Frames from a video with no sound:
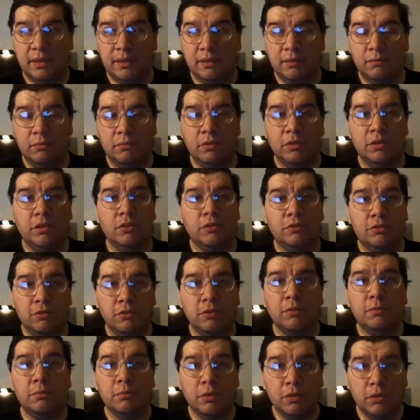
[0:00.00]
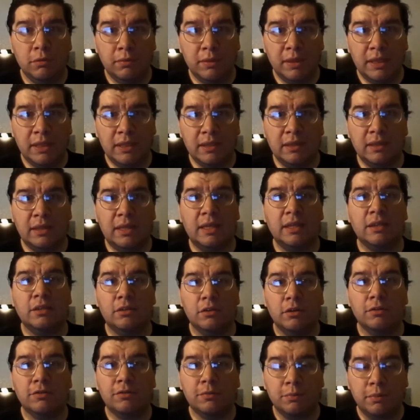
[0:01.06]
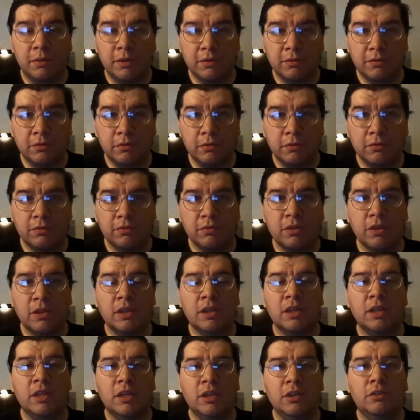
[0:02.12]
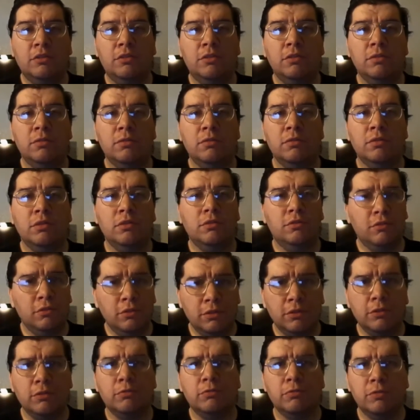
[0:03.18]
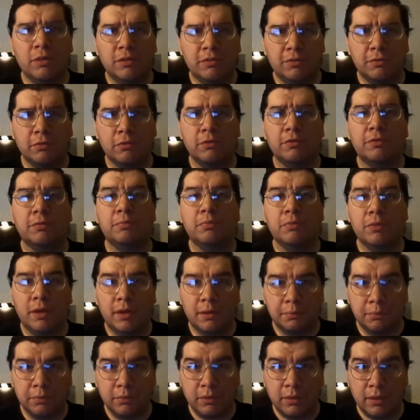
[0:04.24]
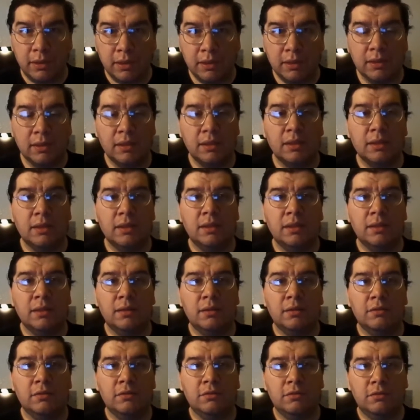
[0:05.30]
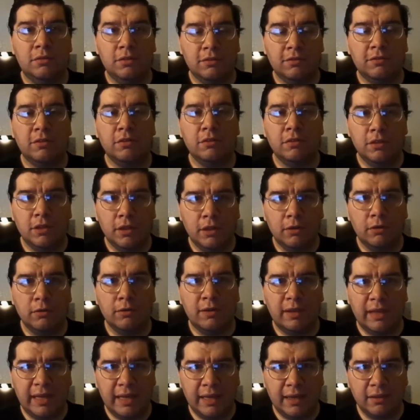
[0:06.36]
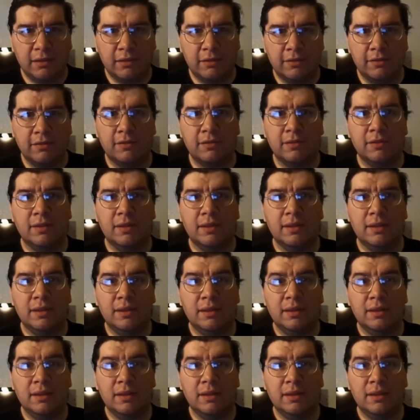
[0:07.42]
that when you do a movie like Ghostbusters, you do you do your research properly. Just to know that